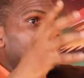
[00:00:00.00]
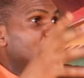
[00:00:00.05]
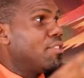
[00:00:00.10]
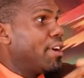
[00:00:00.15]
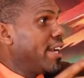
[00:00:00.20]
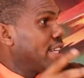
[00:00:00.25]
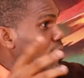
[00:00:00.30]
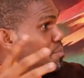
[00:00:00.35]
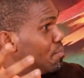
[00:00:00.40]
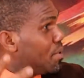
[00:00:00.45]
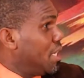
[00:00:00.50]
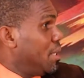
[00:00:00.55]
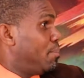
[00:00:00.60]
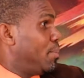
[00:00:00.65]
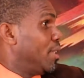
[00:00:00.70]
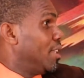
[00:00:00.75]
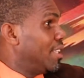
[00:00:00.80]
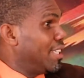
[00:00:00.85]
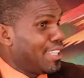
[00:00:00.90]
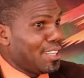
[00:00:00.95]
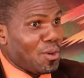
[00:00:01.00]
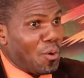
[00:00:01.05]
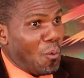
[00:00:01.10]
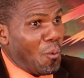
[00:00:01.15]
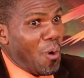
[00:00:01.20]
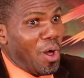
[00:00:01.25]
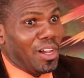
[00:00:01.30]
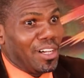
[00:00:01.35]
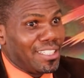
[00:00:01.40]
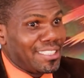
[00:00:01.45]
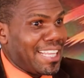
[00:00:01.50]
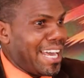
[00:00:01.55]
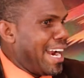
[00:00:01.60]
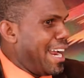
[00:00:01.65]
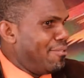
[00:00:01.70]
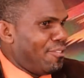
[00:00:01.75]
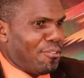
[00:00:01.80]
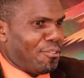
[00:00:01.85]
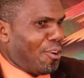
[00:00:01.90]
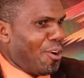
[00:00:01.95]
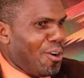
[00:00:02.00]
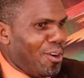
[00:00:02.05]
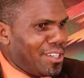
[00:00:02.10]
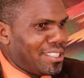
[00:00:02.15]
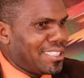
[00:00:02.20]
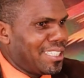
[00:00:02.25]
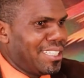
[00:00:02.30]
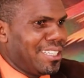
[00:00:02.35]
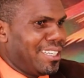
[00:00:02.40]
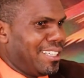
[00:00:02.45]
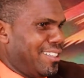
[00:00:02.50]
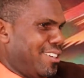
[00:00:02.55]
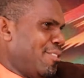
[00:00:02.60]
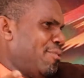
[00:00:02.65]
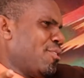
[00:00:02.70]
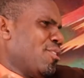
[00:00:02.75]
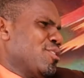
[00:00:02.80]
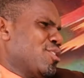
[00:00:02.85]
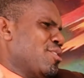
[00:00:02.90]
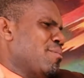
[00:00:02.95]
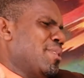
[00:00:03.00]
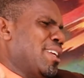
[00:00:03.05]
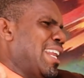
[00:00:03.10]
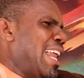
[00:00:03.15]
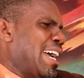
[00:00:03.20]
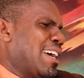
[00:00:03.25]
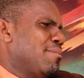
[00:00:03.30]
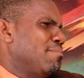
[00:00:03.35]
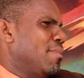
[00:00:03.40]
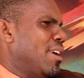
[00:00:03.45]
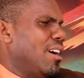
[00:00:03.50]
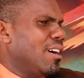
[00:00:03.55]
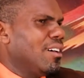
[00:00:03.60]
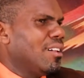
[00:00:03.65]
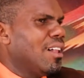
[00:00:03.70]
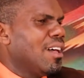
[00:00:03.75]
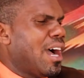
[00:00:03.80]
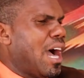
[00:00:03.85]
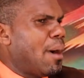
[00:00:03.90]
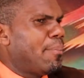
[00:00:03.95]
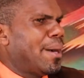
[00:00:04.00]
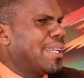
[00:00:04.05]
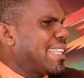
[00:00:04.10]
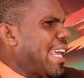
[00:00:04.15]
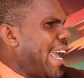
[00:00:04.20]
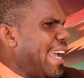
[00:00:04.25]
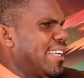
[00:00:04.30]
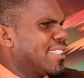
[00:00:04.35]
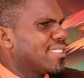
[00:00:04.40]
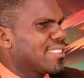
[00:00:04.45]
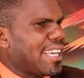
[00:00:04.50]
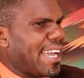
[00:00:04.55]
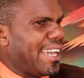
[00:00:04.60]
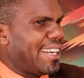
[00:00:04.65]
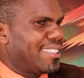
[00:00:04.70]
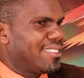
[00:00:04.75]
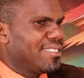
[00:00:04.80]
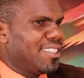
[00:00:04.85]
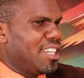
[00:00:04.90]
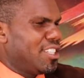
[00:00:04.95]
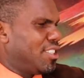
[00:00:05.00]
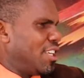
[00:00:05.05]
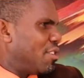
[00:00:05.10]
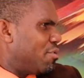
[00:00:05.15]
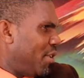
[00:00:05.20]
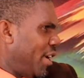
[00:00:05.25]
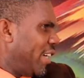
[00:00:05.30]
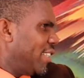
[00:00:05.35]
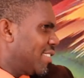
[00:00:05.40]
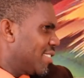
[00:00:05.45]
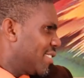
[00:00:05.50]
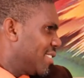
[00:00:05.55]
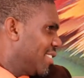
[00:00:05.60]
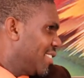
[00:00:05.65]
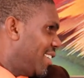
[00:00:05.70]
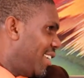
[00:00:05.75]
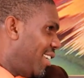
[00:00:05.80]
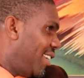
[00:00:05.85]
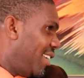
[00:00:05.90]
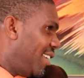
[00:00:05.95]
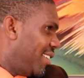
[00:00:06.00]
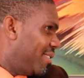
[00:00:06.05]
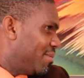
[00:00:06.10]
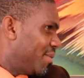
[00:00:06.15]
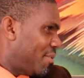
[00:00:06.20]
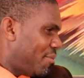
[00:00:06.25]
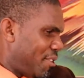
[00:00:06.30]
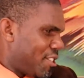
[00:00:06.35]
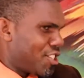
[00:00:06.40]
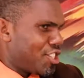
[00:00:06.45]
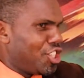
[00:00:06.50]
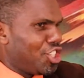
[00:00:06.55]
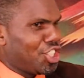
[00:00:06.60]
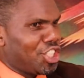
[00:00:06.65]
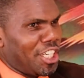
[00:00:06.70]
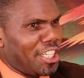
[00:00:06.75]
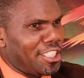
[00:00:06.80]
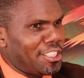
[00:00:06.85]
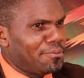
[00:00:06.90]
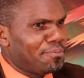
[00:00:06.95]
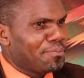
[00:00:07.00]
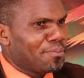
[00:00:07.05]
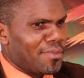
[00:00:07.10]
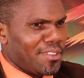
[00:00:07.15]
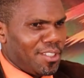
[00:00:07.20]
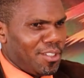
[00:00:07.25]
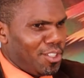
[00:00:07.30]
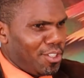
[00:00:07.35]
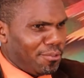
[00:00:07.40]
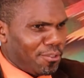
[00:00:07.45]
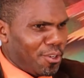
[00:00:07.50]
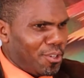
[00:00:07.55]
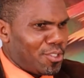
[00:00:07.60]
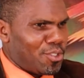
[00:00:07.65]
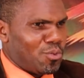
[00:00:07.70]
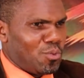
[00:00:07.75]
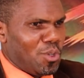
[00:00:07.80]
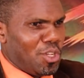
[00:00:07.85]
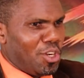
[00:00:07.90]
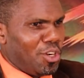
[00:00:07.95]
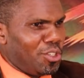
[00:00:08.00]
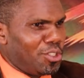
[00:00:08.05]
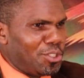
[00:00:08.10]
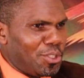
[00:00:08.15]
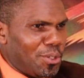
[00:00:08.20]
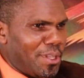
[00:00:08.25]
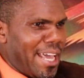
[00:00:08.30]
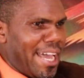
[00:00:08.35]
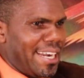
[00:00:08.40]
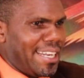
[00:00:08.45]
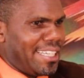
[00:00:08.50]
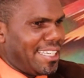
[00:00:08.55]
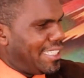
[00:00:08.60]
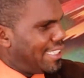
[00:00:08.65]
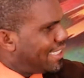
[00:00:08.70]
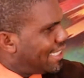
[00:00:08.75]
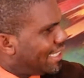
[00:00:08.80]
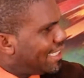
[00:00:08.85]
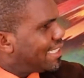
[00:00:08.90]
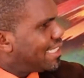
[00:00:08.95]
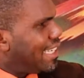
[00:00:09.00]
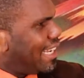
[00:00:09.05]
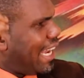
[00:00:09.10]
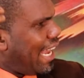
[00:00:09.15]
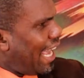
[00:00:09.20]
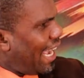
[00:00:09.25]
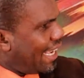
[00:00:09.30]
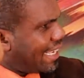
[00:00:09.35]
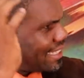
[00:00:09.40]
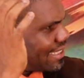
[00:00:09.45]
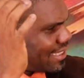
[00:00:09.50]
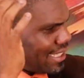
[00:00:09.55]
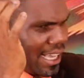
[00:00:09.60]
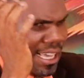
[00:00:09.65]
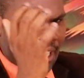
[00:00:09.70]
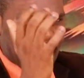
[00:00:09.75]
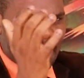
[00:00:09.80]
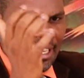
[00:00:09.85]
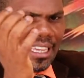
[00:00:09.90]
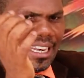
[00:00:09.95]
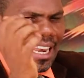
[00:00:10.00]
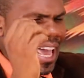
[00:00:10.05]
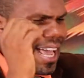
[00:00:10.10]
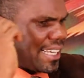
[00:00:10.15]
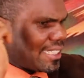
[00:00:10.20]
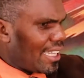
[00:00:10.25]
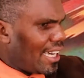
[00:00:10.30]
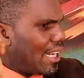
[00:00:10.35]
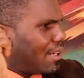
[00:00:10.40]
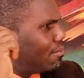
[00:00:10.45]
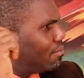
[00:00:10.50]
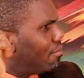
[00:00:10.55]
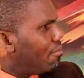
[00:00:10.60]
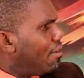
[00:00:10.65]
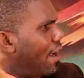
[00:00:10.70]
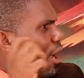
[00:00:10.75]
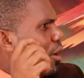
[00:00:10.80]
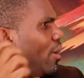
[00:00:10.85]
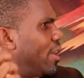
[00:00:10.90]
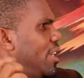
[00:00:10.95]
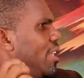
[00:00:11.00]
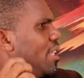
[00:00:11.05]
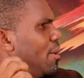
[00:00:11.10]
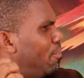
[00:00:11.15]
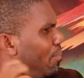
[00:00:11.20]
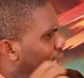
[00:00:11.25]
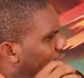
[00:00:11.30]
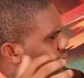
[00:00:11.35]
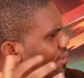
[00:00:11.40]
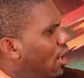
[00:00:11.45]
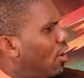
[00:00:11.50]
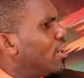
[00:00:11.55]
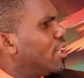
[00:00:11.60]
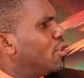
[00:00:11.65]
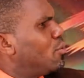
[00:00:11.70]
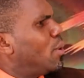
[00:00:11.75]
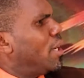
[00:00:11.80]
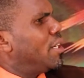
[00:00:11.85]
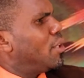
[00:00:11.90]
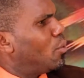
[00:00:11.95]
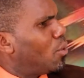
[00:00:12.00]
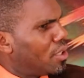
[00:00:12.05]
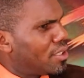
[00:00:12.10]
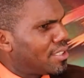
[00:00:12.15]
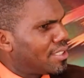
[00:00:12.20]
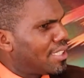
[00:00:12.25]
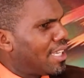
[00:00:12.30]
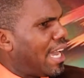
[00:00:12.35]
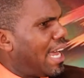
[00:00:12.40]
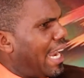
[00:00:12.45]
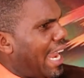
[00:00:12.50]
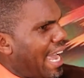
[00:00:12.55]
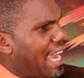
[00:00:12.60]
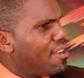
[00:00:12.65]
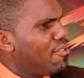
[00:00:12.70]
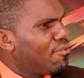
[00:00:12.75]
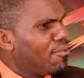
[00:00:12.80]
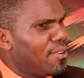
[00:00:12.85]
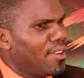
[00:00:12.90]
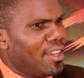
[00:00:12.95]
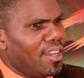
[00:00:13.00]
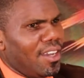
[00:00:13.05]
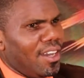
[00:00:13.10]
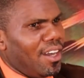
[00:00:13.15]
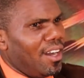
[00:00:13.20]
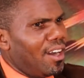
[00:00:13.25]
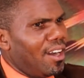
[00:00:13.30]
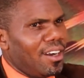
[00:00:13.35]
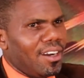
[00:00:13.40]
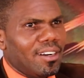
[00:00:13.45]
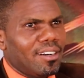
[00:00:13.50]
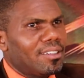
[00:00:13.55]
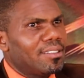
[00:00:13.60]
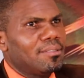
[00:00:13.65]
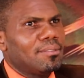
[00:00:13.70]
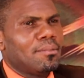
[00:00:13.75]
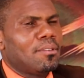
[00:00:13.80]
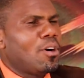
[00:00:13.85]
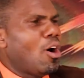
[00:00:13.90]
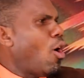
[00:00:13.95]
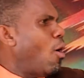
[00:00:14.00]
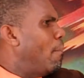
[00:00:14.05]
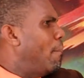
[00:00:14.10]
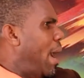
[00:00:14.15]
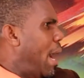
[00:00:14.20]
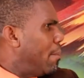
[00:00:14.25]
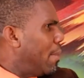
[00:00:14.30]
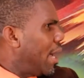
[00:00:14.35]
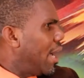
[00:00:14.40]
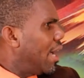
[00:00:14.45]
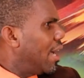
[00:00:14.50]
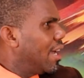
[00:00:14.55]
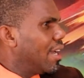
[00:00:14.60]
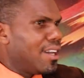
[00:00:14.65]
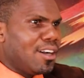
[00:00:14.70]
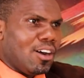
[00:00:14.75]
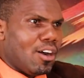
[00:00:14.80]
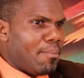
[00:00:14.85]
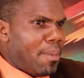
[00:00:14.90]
great people in the world that have, of course, somebody like Albert Einstein, the great physician. Of course, we all know that he liked violin. He played violin when he was alive. Obama